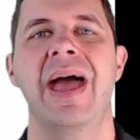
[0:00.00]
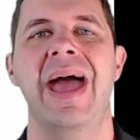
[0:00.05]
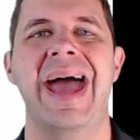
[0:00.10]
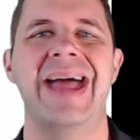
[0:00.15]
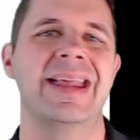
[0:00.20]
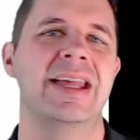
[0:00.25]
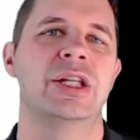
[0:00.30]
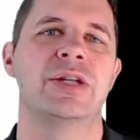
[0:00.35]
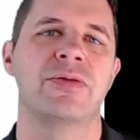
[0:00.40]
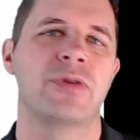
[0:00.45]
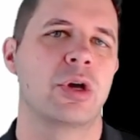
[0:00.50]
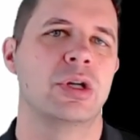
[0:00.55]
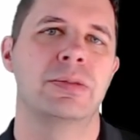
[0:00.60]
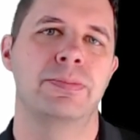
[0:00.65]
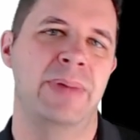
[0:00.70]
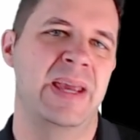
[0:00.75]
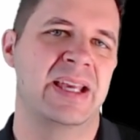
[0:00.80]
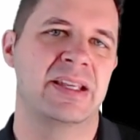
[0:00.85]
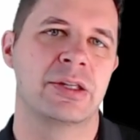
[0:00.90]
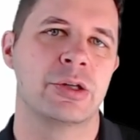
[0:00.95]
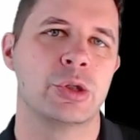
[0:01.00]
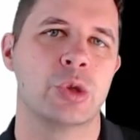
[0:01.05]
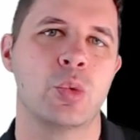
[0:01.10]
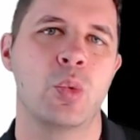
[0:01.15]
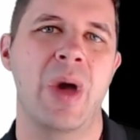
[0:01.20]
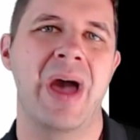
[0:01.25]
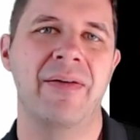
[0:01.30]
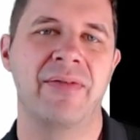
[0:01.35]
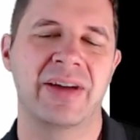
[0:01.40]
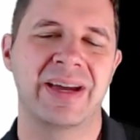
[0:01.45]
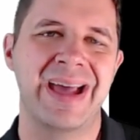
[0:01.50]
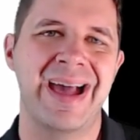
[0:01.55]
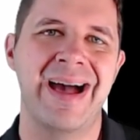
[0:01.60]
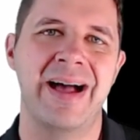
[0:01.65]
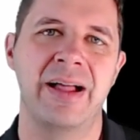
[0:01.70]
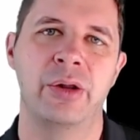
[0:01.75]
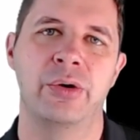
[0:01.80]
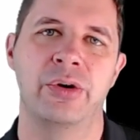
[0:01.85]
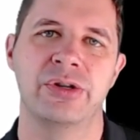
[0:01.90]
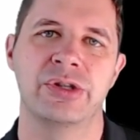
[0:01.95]
and each of those pixels will have a
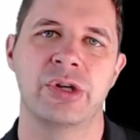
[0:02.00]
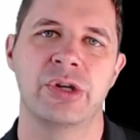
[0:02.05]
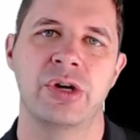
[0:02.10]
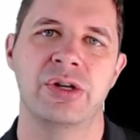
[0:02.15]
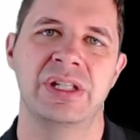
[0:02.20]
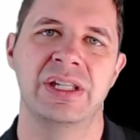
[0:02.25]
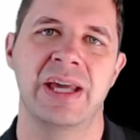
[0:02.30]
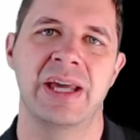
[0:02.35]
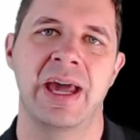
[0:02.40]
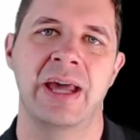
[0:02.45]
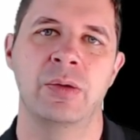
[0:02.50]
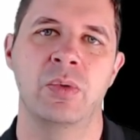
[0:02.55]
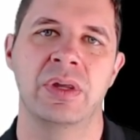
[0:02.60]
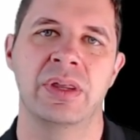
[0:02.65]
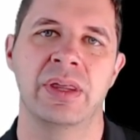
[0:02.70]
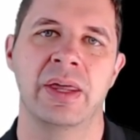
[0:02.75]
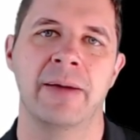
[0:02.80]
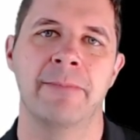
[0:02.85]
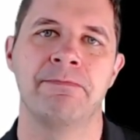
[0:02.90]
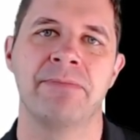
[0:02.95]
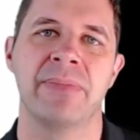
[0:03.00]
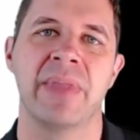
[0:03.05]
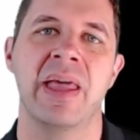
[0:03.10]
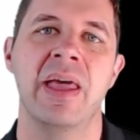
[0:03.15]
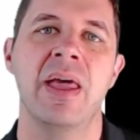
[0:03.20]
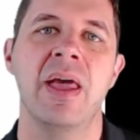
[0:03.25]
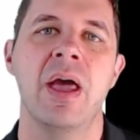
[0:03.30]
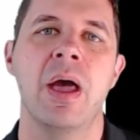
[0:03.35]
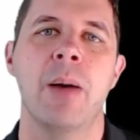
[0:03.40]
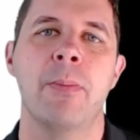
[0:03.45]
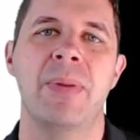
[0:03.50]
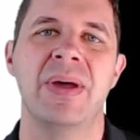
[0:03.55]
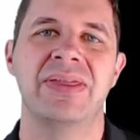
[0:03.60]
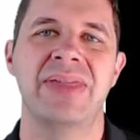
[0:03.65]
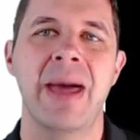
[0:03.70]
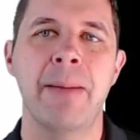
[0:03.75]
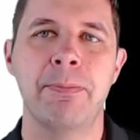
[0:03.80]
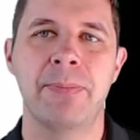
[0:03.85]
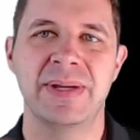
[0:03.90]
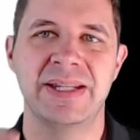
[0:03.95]
color associated with it. But
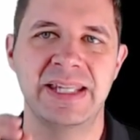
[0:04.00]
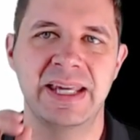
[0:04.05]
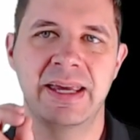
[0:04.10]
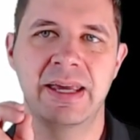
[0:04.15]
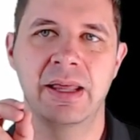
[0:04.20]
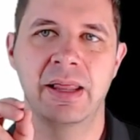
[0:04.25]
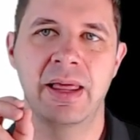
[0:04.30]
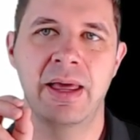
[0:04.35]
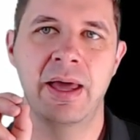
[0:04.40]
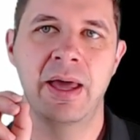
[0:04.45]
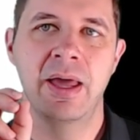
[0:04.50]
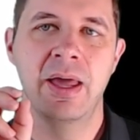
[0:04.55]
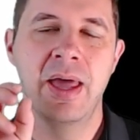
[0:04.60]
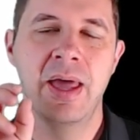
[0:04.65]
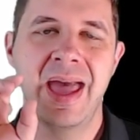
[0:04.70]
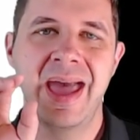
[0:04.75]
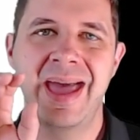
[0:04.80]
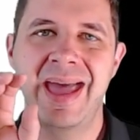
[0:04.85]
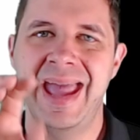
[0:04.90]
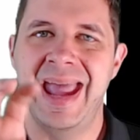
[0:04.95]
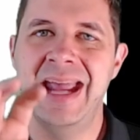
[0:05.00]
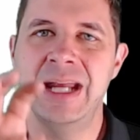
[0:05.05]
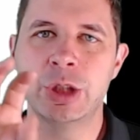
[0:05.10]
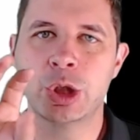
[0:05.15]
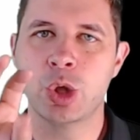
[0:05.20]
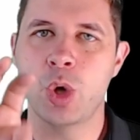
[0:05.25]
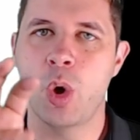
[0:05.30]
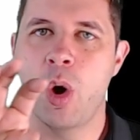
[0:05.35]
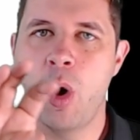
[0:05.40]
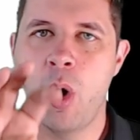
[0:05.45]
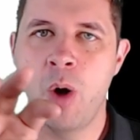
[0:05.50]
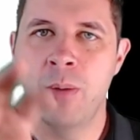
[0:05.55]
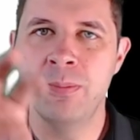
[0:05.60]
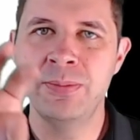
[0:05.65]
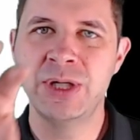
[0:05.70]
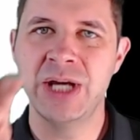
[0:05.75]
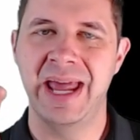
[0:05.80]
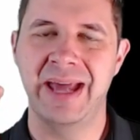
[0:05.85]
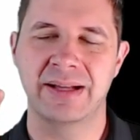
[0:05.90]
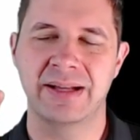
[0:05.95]
that particular, each
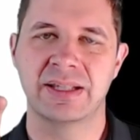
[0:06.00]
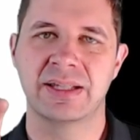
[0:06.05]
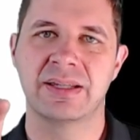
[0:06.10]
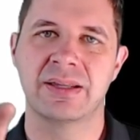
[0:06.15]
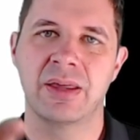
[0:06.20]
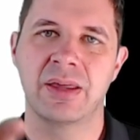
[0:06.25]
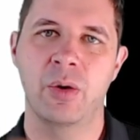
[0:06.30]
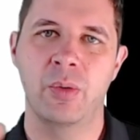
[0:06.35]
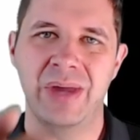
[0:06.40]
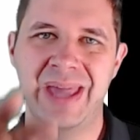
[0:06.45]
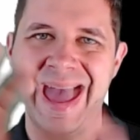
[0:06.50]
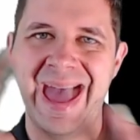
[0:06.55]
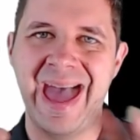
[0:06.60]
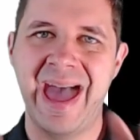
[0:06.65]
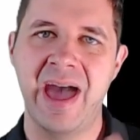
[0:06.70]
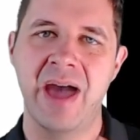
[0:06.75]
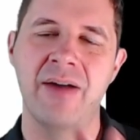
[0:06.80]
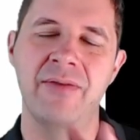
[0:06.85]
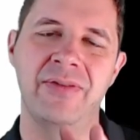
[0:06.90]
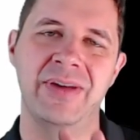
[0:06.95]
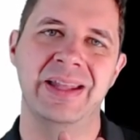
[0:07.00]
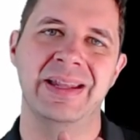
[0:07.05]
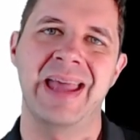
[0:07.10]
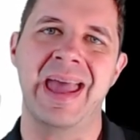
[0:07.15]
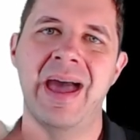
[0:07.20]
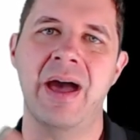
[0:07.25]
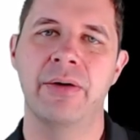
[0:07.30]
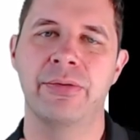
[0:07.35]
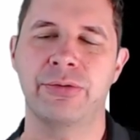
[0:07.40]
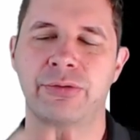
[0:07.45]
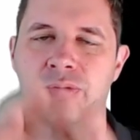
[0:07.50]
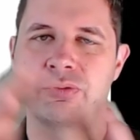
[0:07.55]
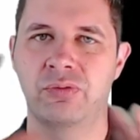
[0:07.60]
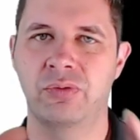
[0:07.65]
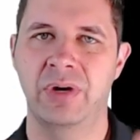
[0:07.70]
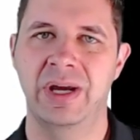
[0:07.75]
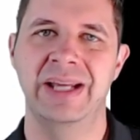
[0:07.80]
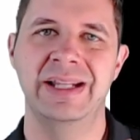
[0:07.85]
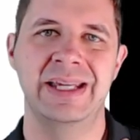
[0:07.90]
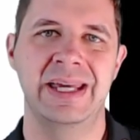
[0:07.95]
object that we have in our
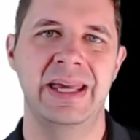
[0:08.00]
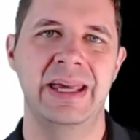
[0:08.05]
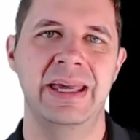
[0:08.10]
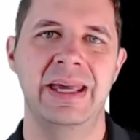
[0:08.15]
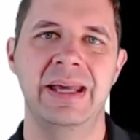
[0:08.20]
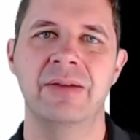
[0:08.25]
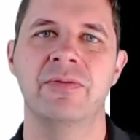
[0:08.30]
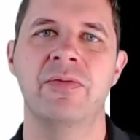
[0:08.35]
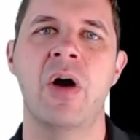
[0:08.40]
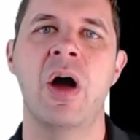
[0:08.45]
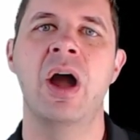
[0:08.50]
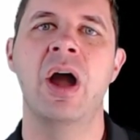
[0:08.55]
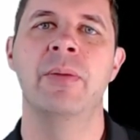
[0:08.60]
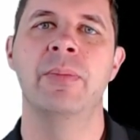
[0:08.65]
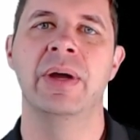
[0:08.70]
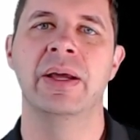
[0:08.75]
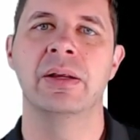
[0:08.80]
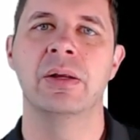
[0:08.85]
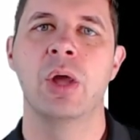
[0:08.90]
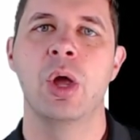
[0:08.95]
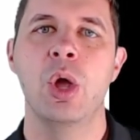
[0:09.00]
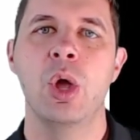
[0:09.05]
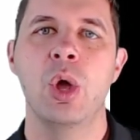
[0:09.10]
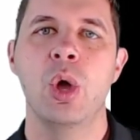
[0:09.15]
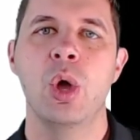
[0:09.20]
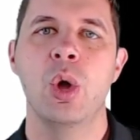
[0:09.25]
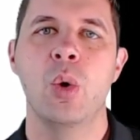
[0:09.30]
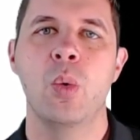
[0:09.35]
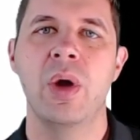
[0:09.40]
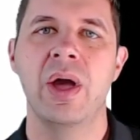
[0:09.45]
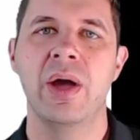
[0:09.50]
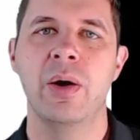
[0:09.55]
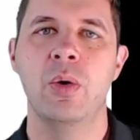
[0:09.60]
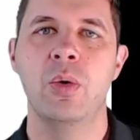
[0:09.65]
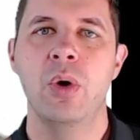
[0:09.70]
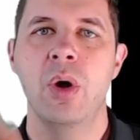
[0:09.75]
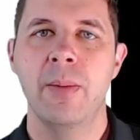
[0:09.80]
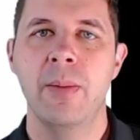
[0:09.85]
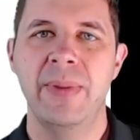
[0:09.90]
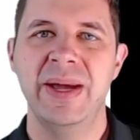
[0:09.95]
3D environment
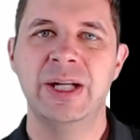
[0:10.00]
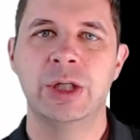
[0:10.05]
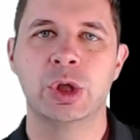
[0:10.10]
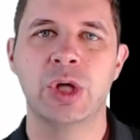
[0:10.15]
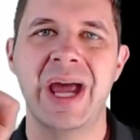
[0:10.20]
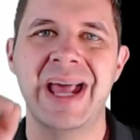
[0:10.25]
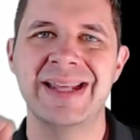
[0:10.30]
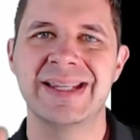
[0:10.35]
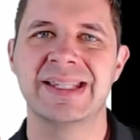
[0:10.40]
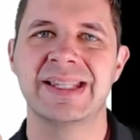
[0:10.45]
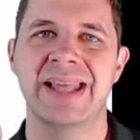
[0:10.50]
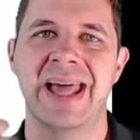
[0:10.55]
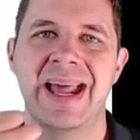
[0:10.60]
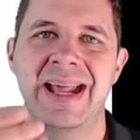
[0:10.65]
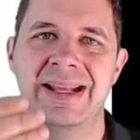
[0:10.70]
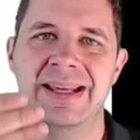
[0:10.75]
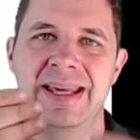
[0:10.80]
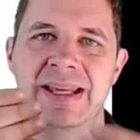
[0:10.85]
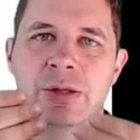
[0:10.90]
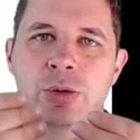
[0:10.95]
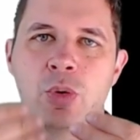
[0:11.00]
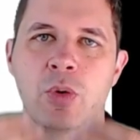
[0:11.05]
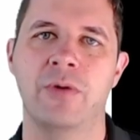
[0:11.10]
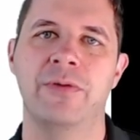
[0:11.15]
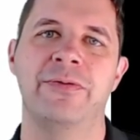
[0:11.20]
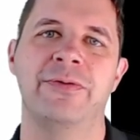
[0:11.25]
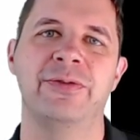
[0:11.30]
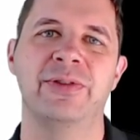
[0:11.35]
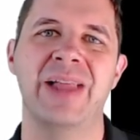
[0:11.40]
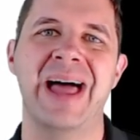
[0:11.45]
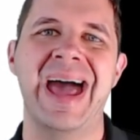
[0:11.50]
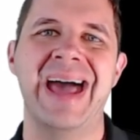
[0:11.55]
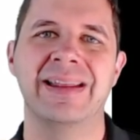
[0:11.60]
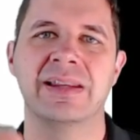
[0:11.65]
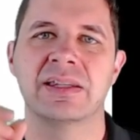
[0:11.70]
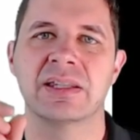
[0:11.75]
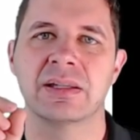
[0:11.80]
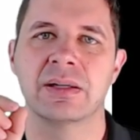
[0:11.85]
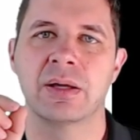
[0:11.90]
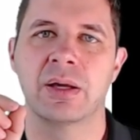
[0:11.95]
will be translated into a
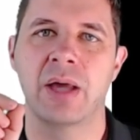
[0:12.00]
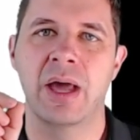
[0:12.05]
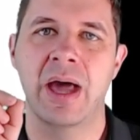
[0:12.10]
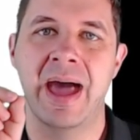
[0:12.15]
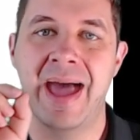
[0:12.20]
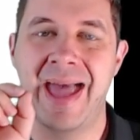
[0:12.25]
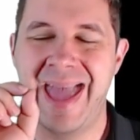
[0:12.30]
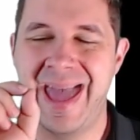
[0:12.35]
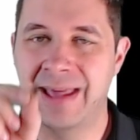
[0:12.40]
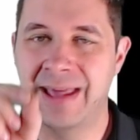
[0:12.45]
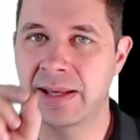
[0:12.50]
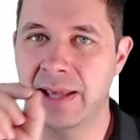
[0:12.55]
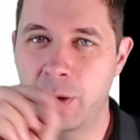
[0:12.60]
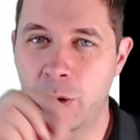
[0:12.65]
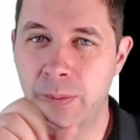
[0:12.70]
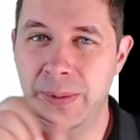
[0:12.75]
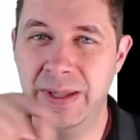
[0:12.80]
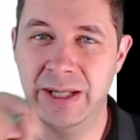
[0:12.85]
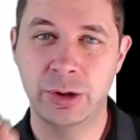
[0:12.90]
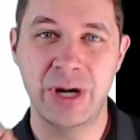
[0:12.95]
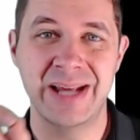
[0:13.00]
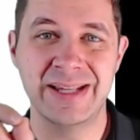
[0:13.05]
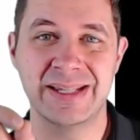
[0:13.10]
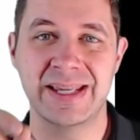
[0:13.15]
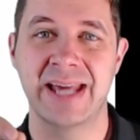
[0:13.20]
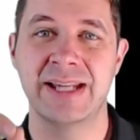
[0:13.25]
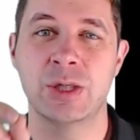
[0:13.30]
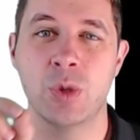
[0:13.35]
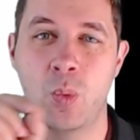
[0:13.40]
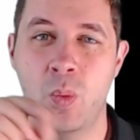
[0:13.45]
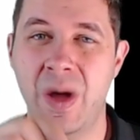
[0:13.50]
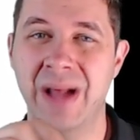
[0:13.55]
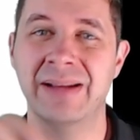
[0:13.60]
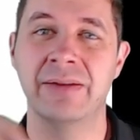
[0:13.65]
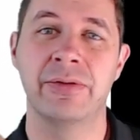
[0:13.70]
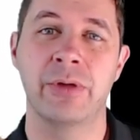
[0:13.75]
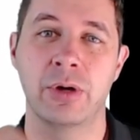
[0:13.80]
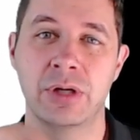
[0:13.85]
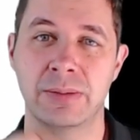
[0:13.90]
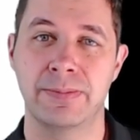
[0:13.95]
flat, and it will be translated to one
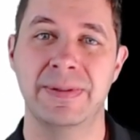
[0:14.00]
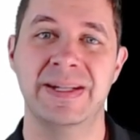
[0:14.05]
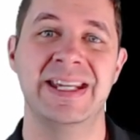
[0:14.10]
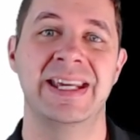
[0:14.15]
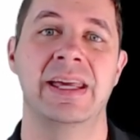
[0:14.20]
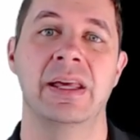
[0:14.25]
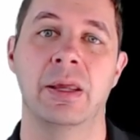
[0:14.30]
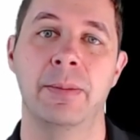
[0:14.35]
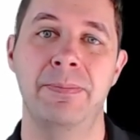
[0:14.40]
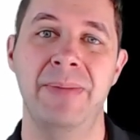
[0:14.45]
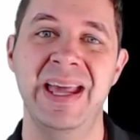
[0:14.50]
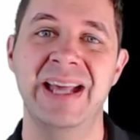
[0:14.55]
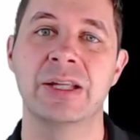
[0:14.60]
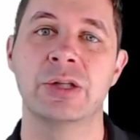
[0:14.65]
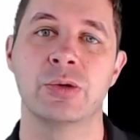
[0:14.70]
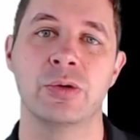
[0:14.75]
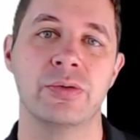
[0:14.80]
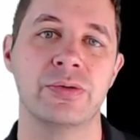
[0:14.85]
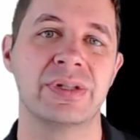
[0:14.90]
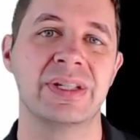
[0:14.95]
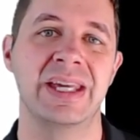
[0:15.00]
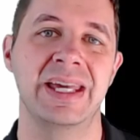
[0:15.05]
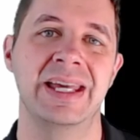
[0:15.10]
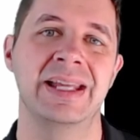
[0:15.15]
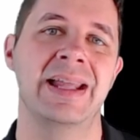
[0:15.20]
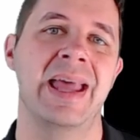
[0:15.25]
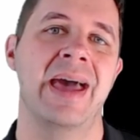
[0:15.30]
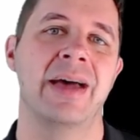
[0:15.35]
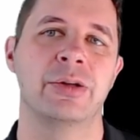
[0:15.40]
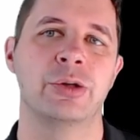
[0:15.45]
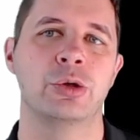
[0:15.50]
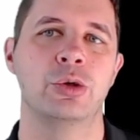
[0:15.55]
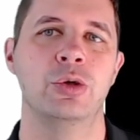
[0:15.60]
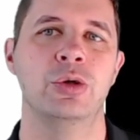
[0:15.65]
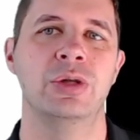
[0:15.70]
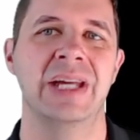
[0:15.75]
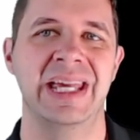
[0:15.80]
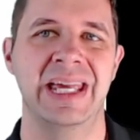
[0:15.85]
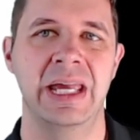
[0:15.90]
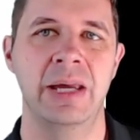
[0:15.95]
of those particular pixels in our
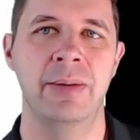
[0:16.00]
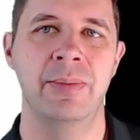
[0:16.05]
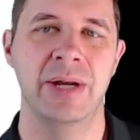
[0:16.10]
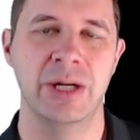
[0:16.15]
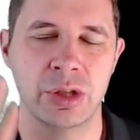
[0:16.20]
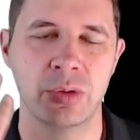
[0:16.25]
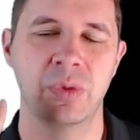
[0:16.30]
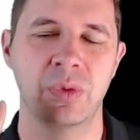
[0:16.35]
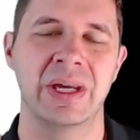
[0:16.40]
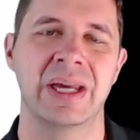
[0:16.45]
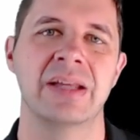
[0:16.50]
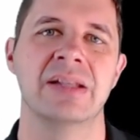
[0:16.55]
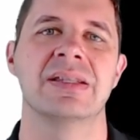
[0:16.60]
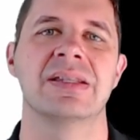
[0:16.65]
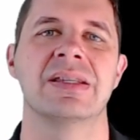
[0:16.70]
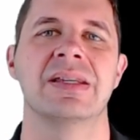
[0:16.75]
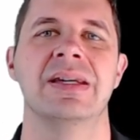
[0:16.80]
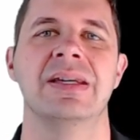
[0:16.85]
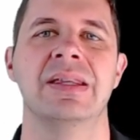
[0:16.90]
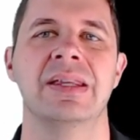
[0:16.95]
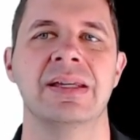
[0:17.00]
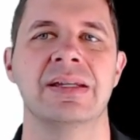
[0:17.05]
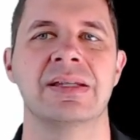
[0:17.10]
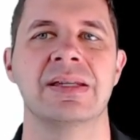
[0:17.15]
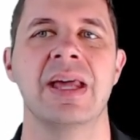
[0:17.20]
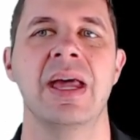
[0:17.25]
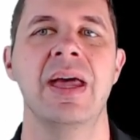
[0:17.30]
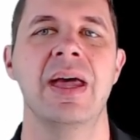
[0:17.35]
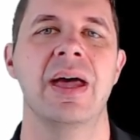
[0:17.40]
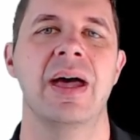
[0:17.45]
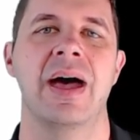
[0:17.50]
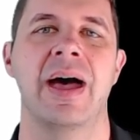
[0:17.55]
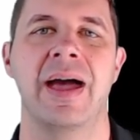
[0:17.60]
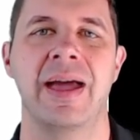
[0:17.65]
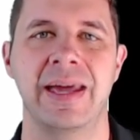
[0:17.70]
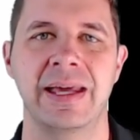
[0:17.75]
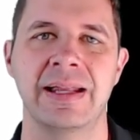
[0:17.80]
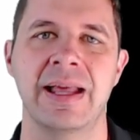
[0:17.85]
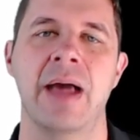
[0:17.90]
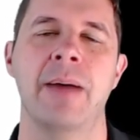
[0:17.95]
2D image. And we can see this
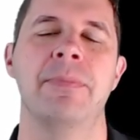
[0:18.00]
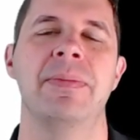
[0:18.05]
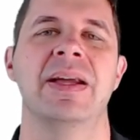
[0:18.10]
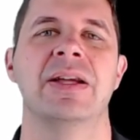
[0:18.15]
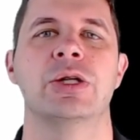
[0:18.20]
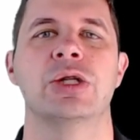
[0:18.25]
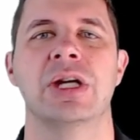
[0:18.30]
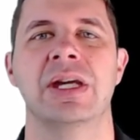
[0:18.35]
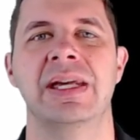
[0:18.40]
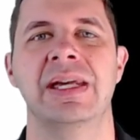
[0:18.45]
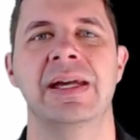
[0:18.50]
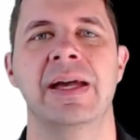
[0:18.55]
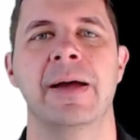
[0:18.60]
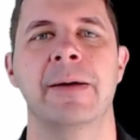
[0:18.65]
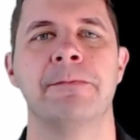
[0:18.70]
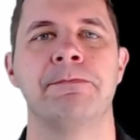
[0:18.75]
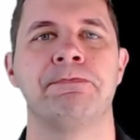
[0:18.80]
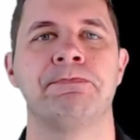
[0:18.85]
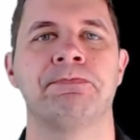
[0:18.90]
in our picture here.